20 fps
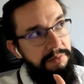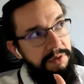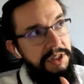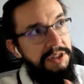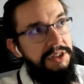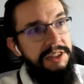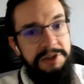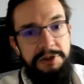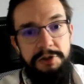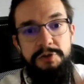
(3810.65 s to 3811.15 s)

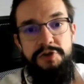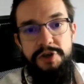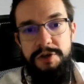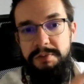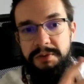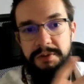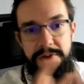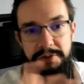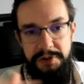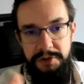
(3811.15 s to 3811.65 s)
at least
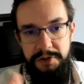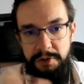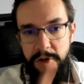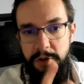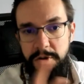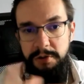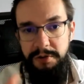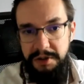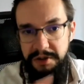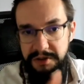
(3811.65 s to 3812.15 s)
contributors to
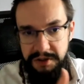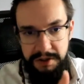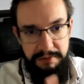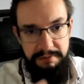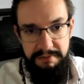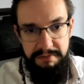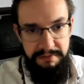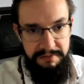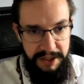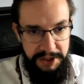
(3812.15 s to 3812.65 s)
code in
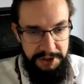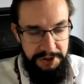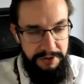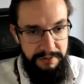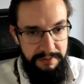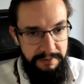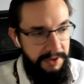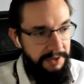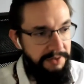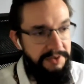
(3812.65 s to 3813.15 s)
some fashion.
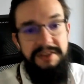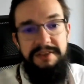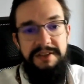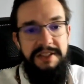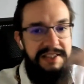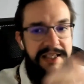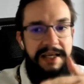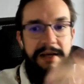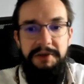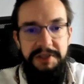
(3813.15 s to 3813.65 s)

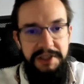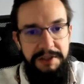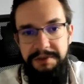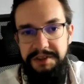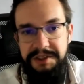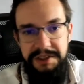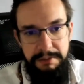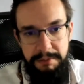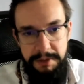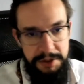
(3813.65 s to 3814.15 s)
Designers have the
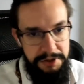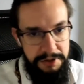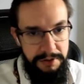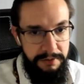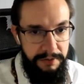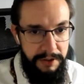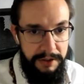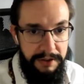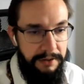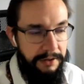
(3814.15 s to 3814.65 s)
same issue,
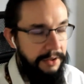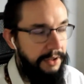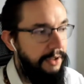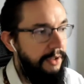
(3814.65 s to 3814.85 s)
right?